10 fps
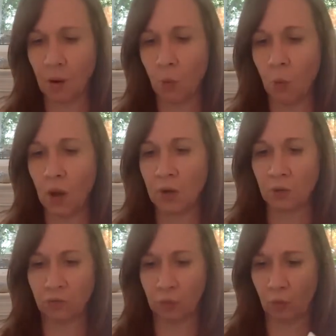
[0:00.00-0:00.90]

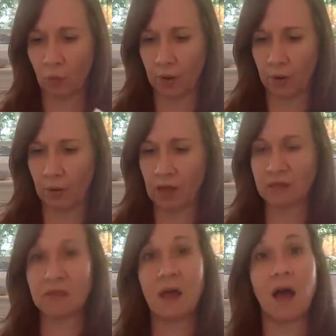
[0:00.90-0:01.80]
Wonderful oil. I
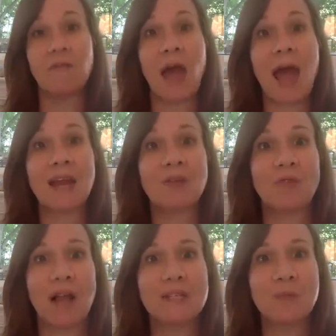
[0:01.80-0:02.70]
love adding
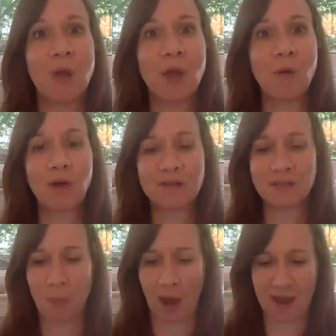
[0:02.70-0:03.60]
rice bran oil
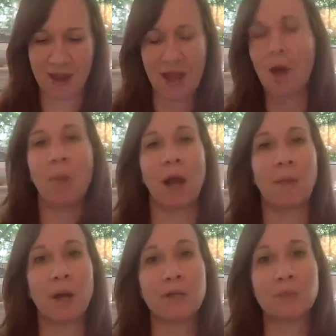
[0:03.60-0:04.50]
to my body
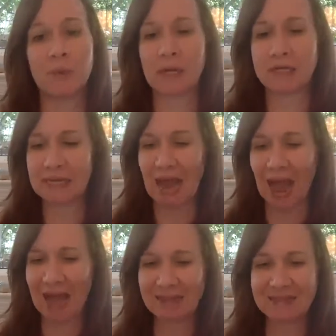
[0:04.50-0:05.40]
butters because it
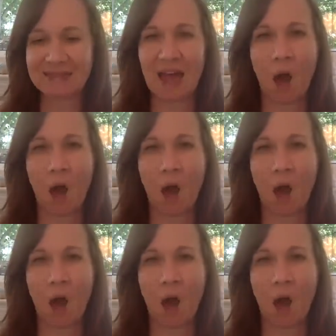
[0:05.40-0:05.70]
adds